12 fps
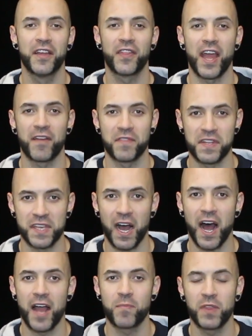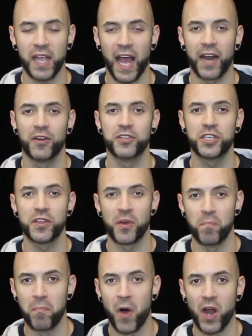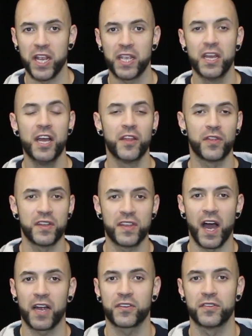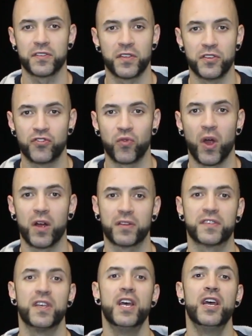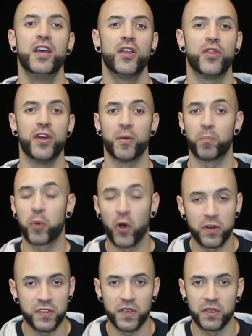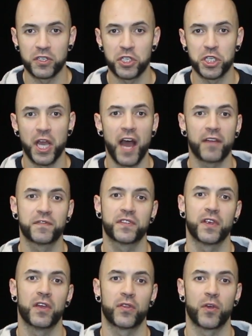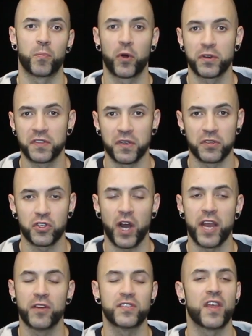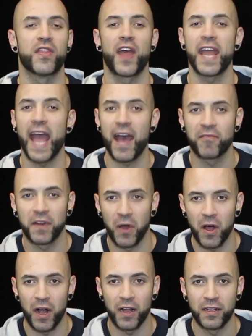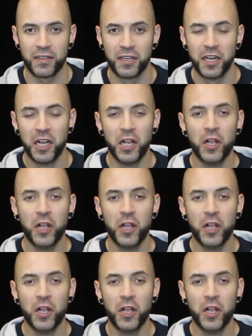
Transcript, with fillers: they have the time, the energy, the money, the doctors, the drugs the personal chefs, the personal trainers, they have it all.